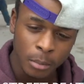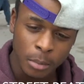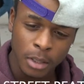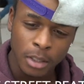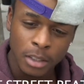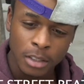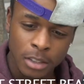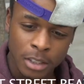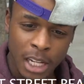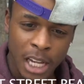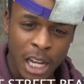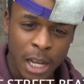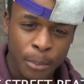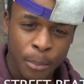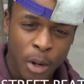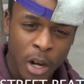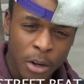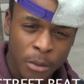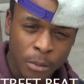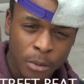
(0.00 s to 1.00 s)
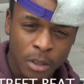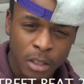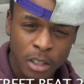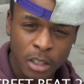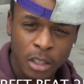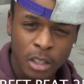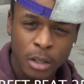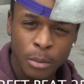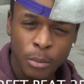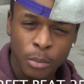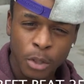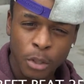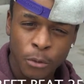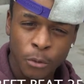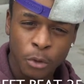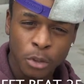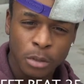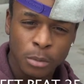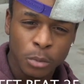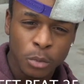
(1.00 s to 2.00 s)
get a job, probably look
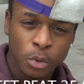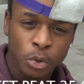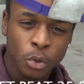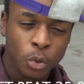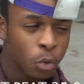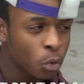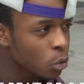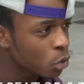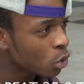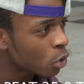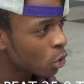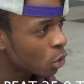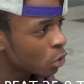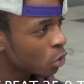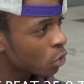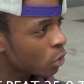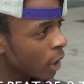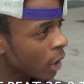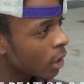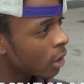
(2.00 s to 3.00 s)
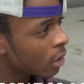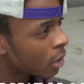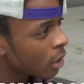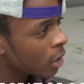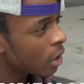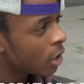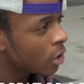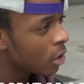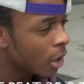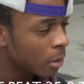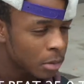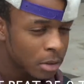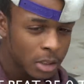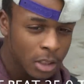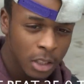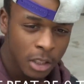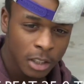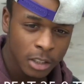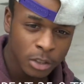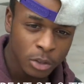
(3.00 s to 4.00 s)
for some new schools to go to, like, you know what I'm
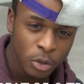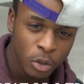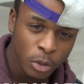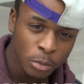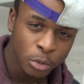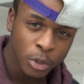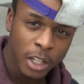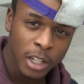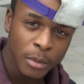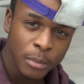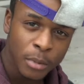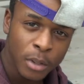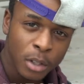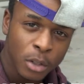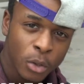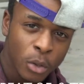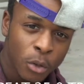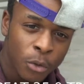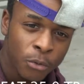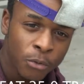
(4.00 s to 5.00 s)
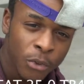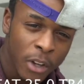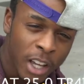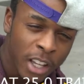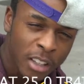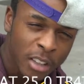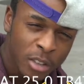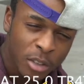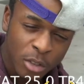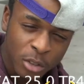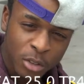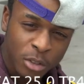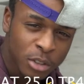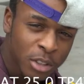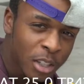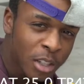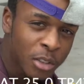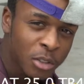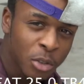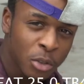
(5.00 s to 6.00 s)
saying, because, you know, I'm trying to be a little vet,
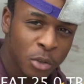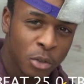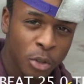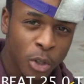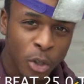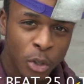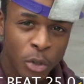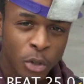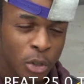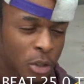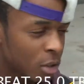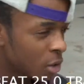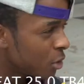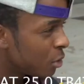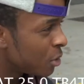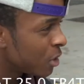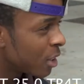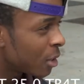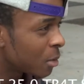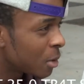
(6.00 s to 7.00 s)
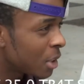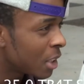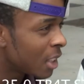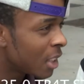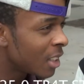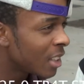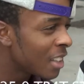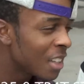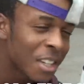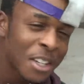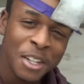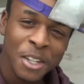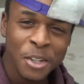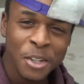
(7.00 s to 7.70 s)
something on the low. You know what I'm saying?